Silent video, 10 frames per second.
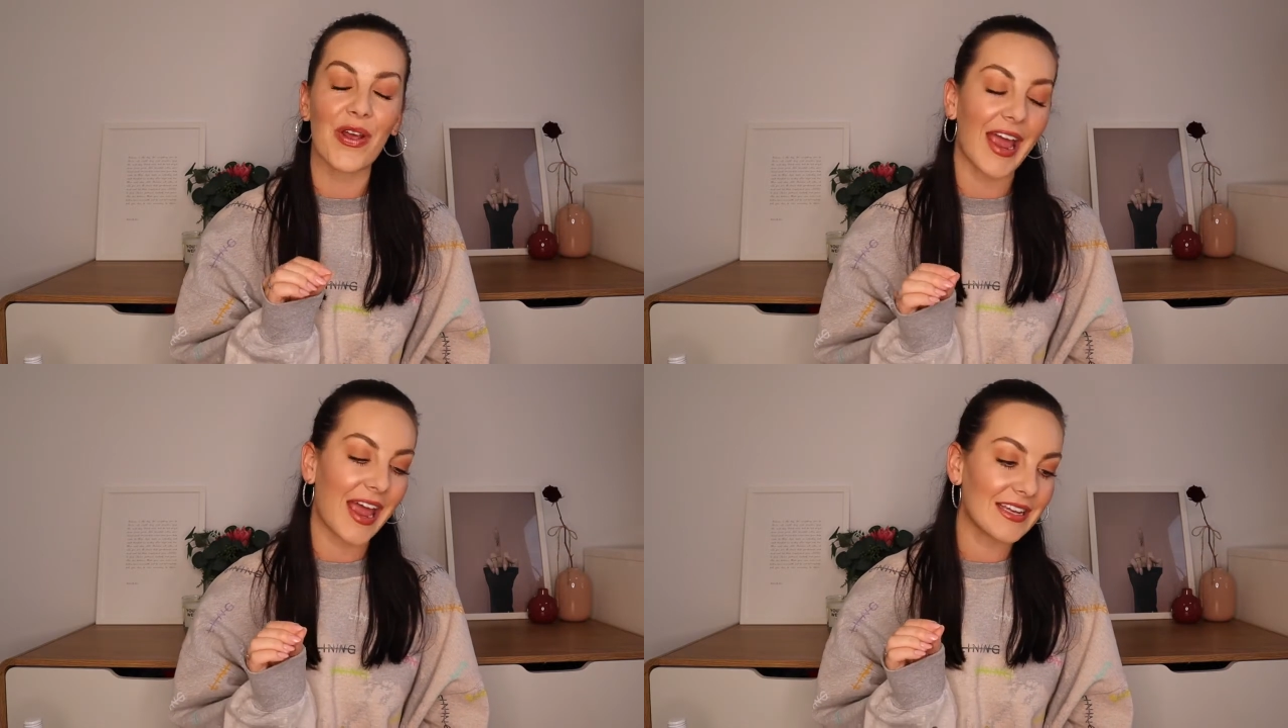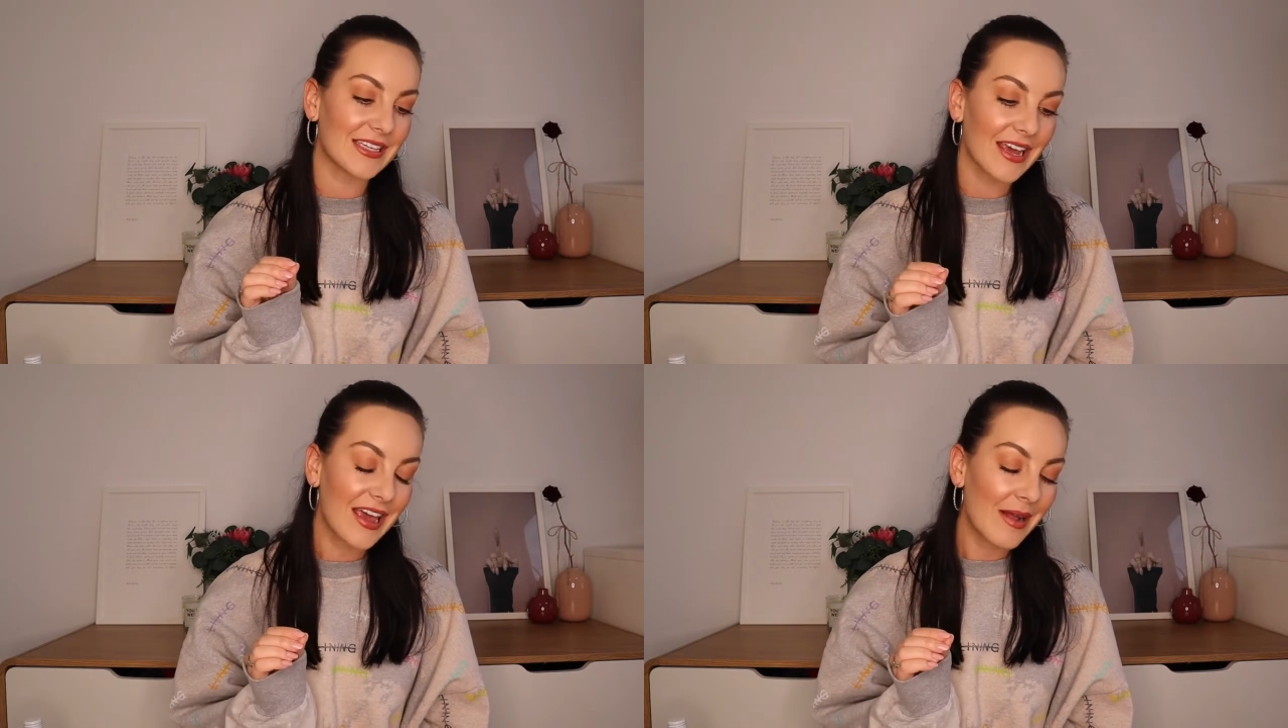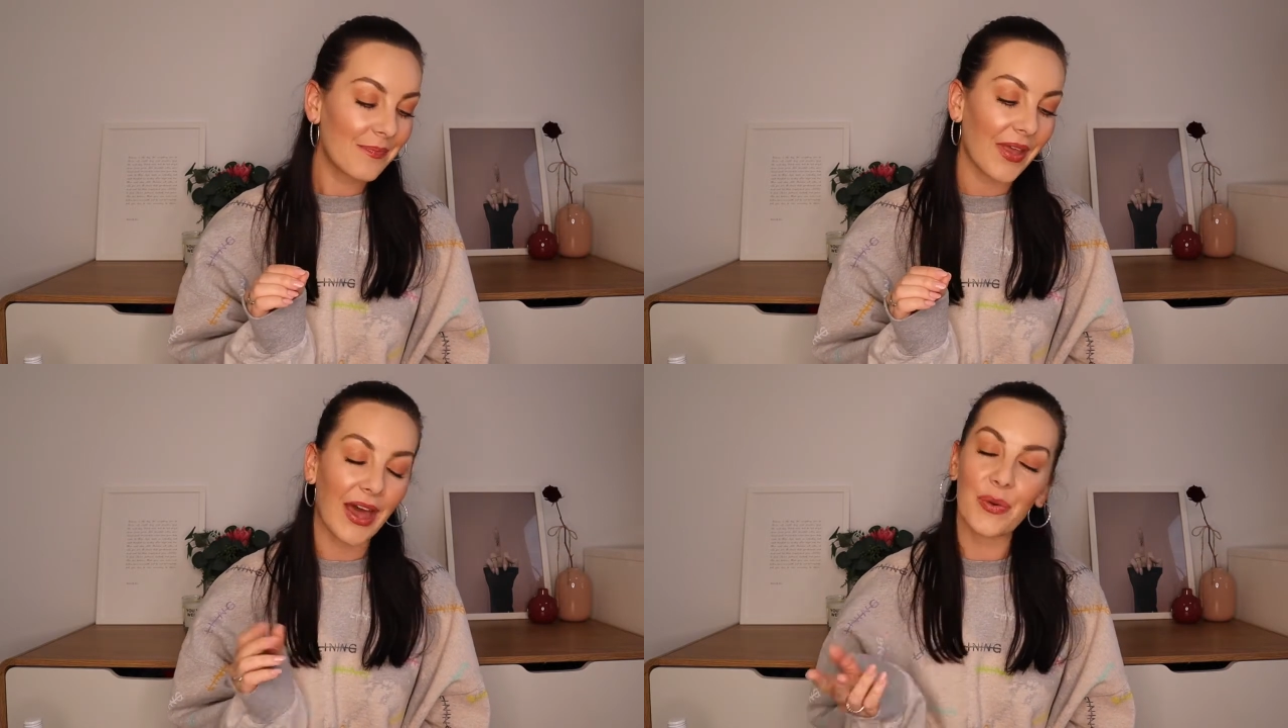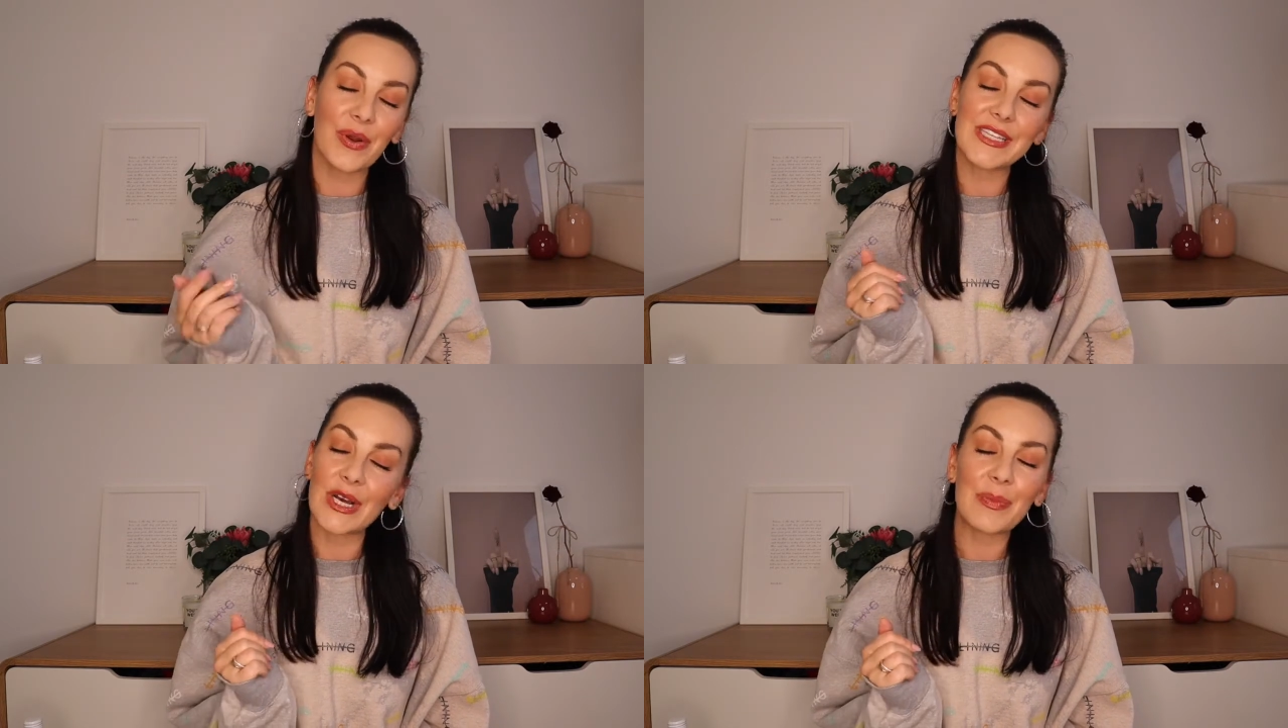And I don't
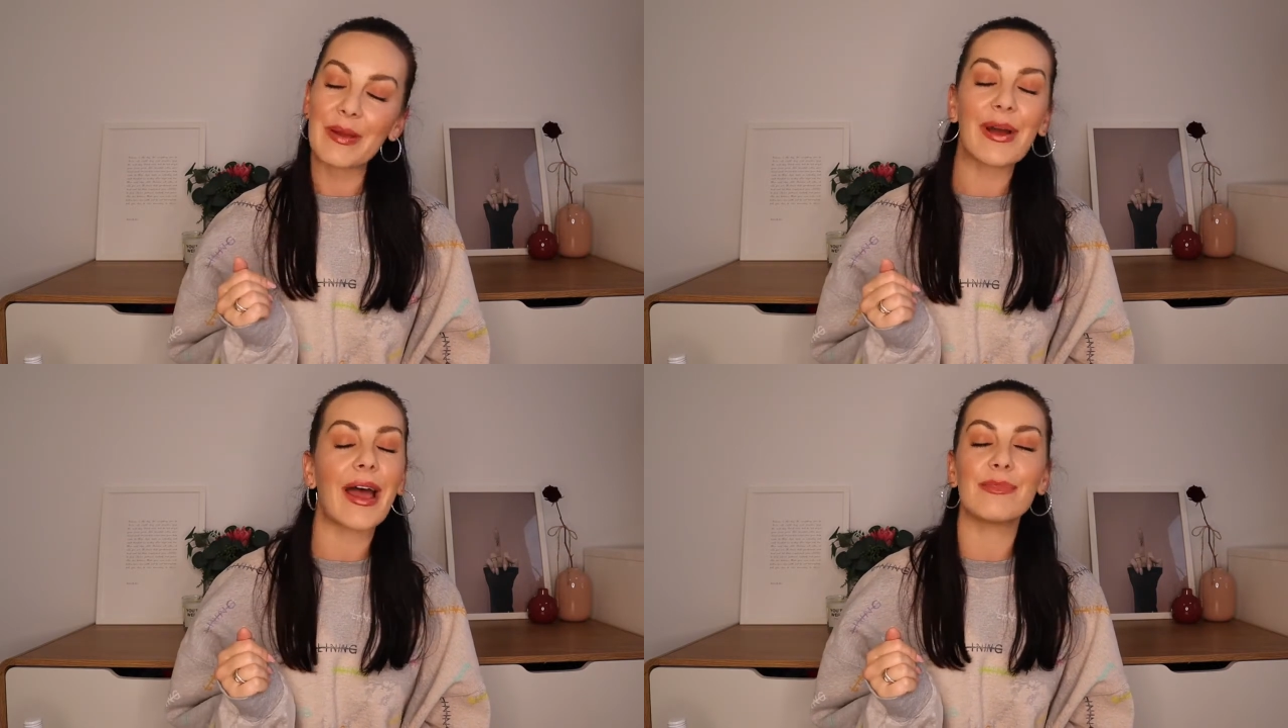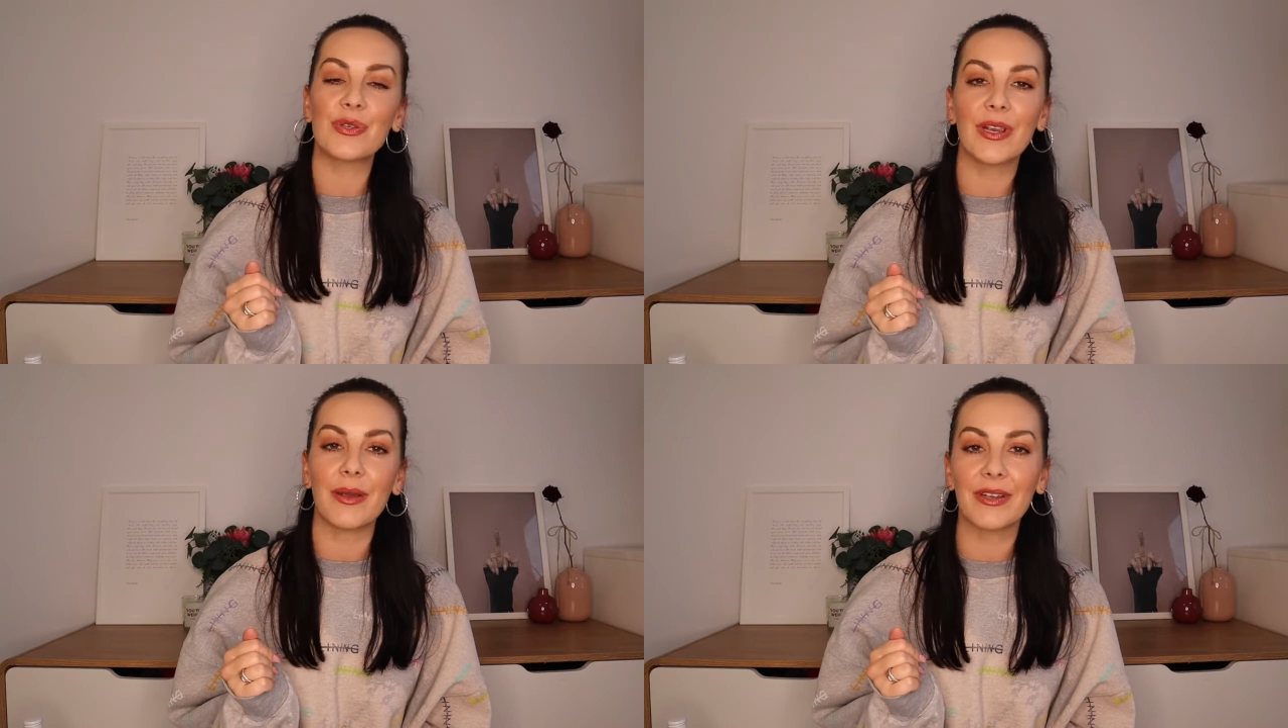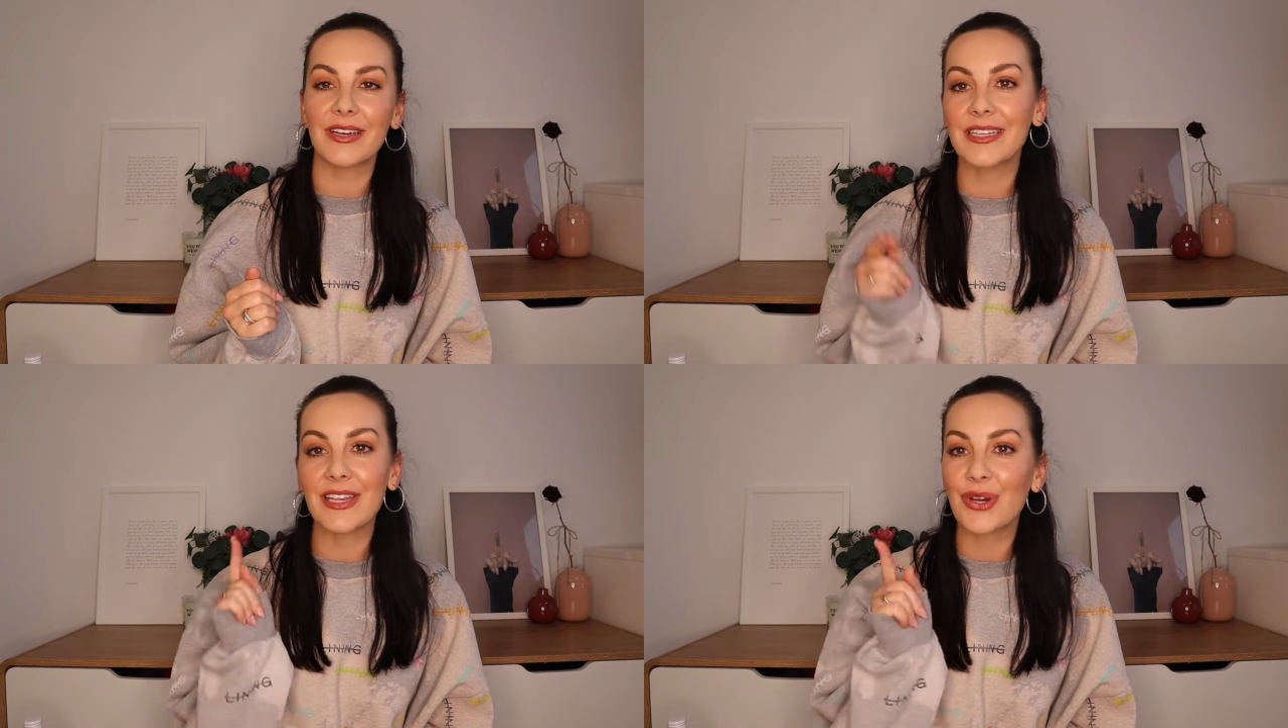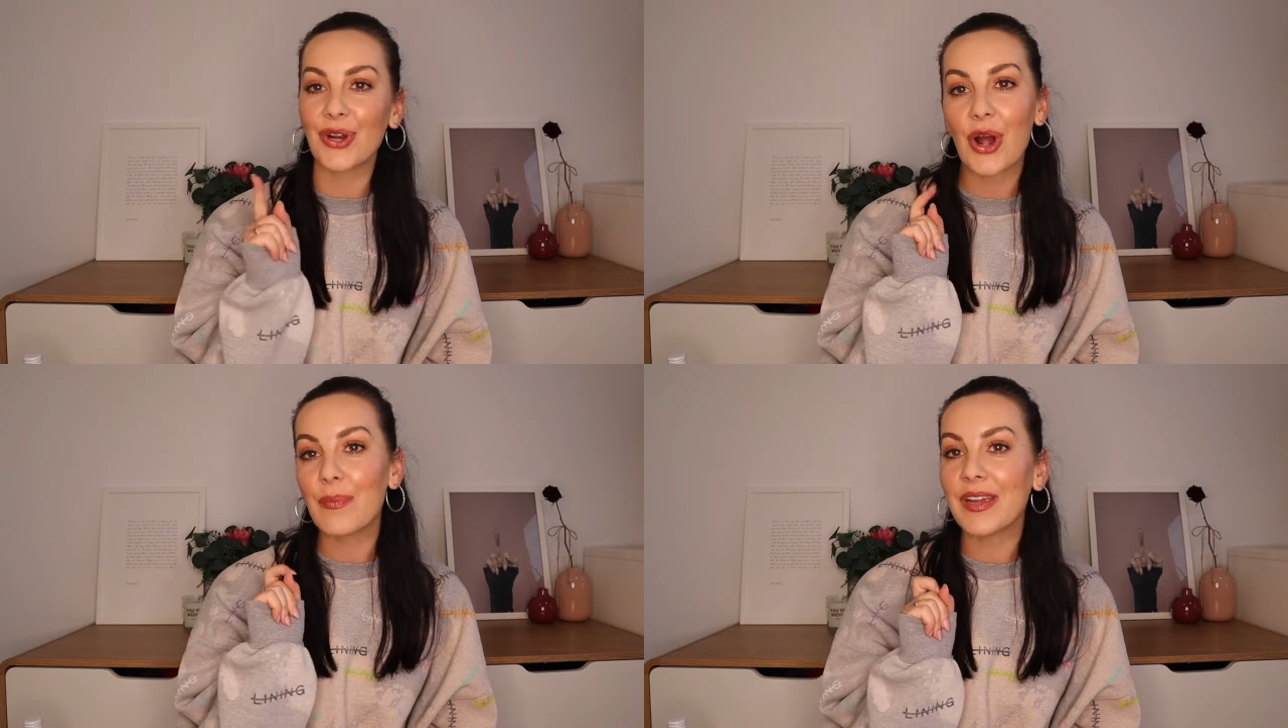wanna tell people how I'm doing it, because then you're gonna
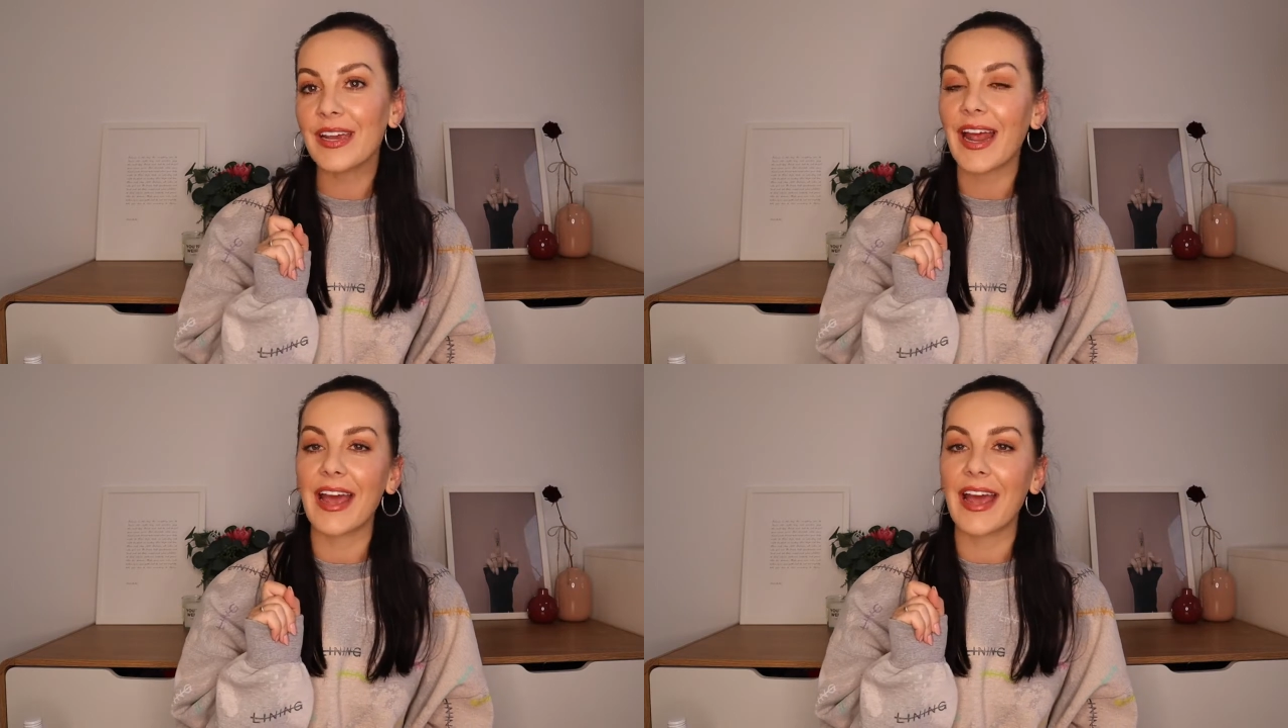copy it.